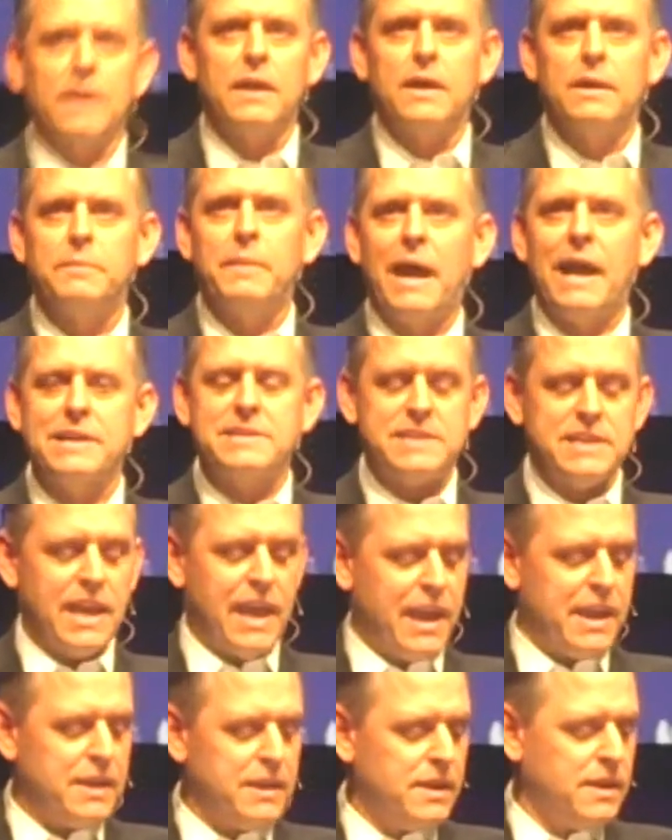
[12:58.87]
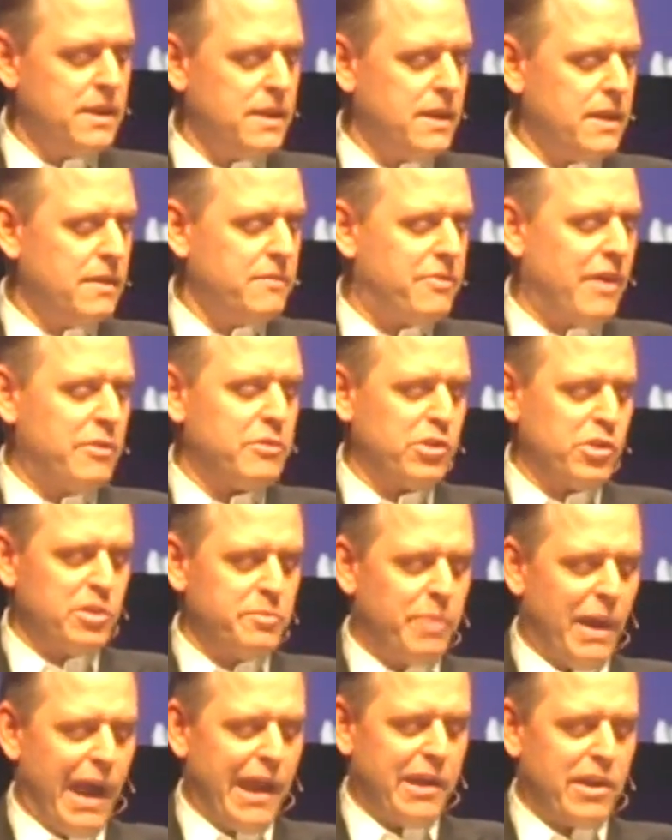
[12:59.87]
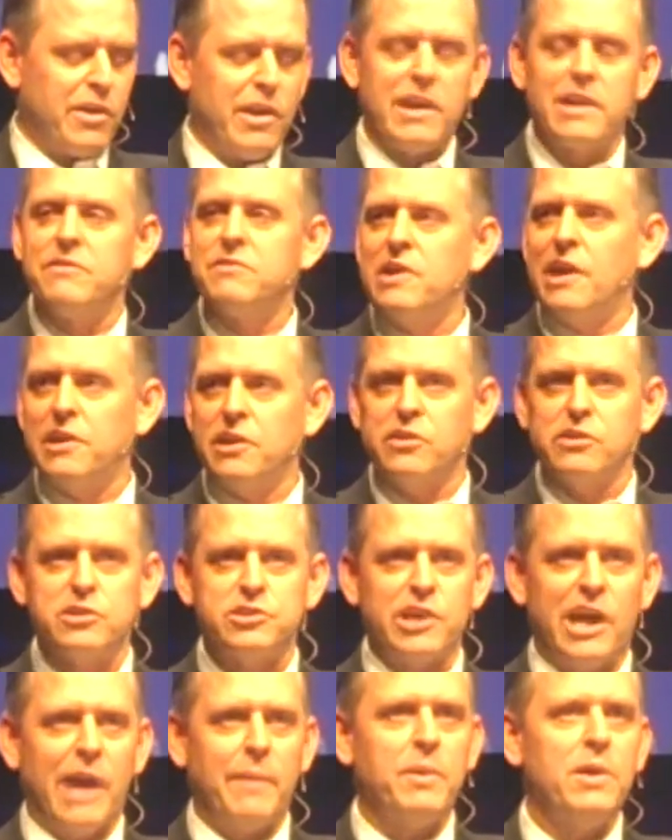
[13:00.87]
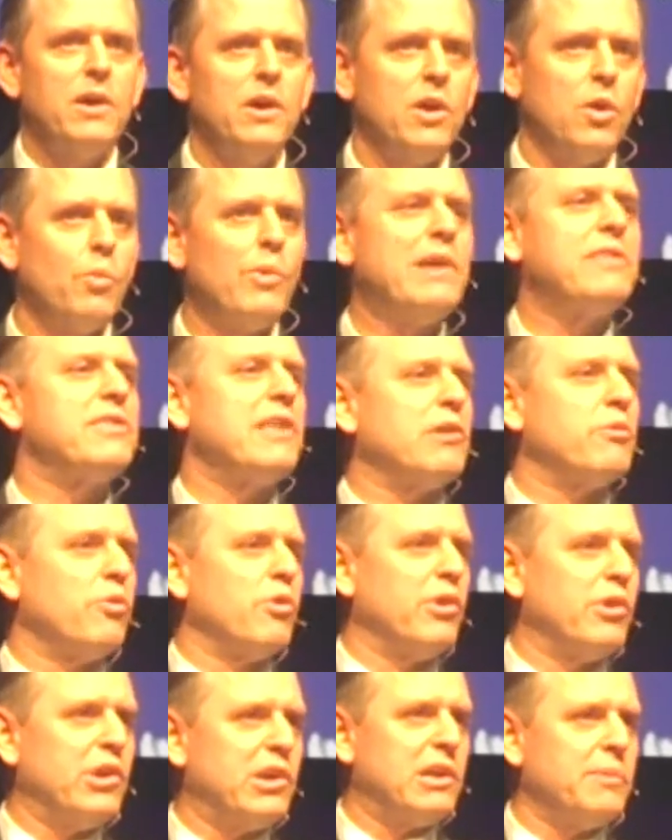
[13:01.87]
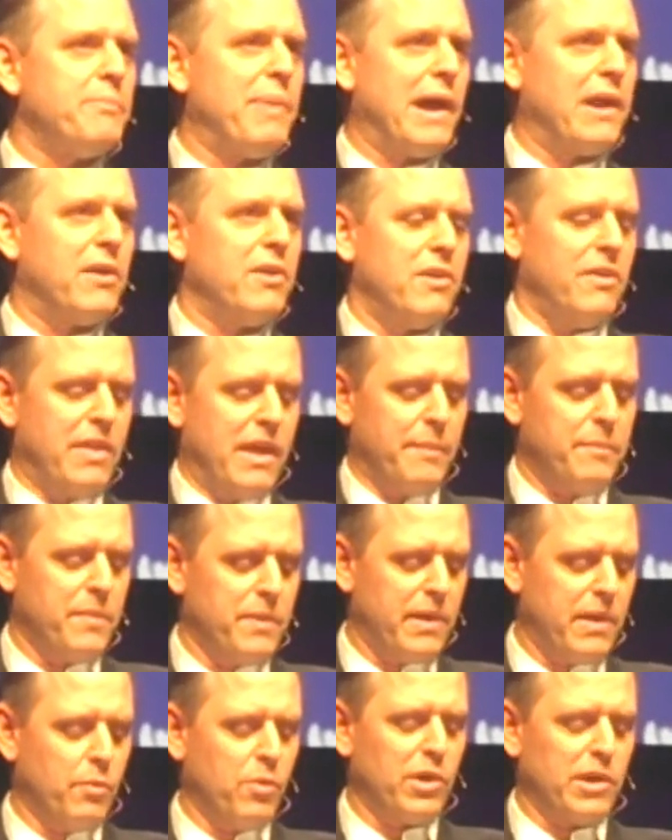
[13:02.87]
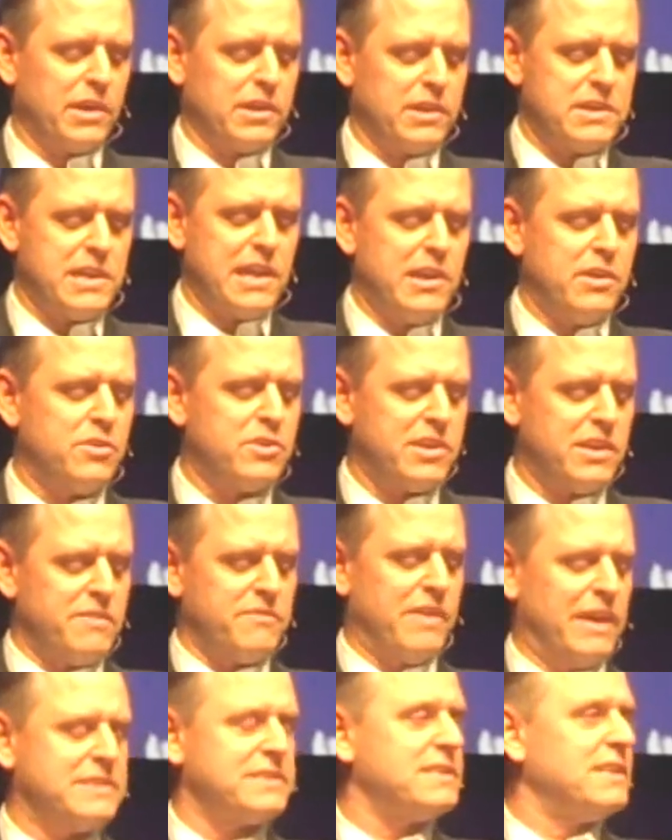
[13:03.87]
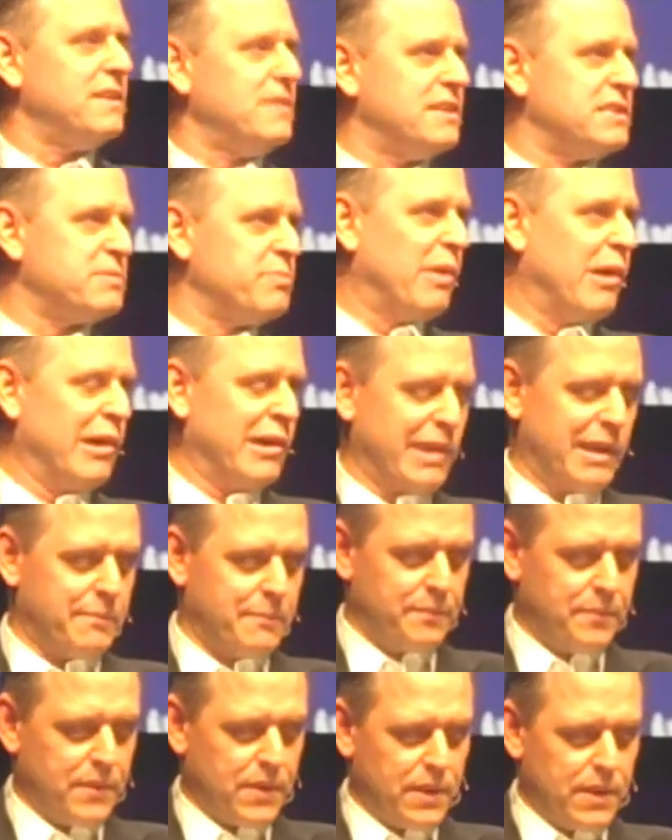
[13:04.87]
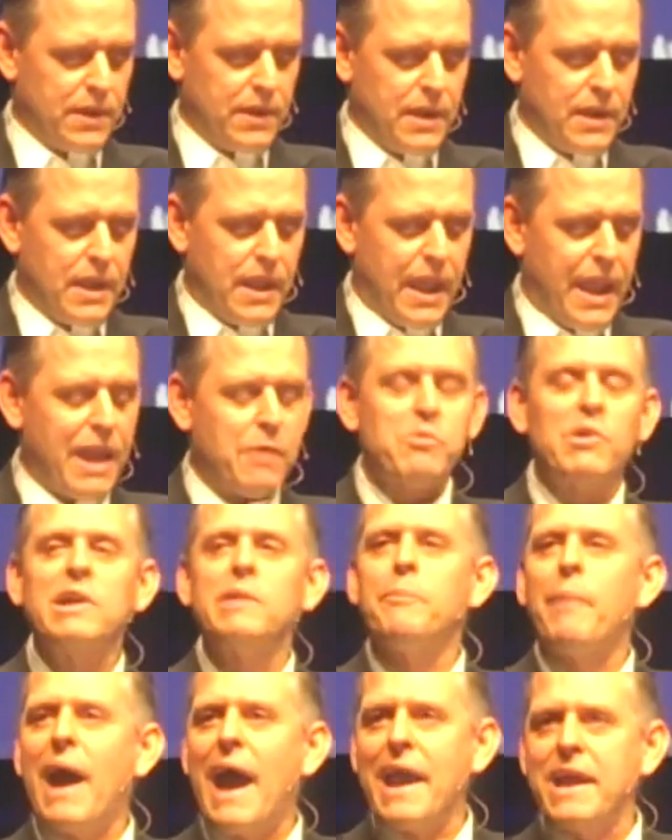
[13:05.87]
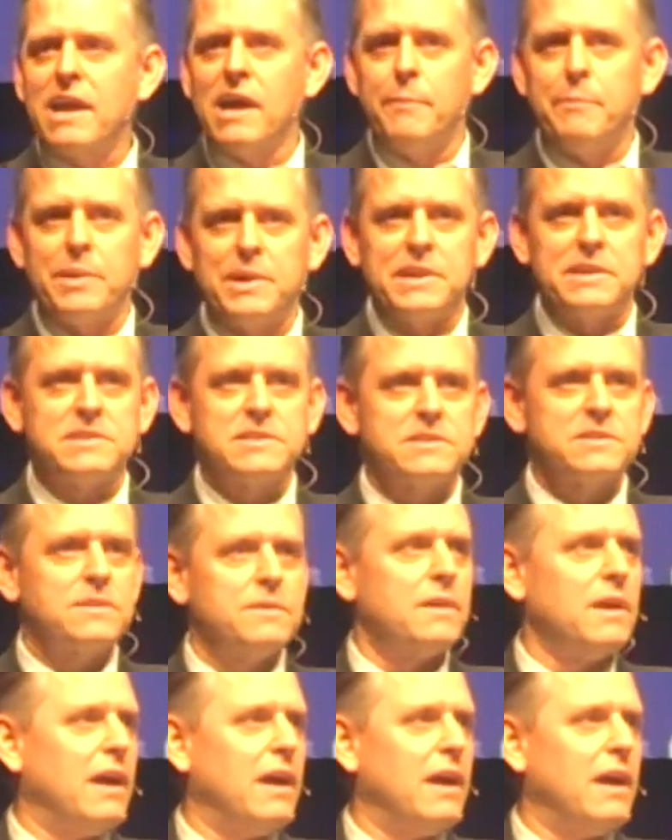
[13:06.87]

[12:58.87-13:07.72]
ITA found a good buyer and have done a good job. We think we're a good competitor to them, and to continue to invest in this market. And we're going to buy companies.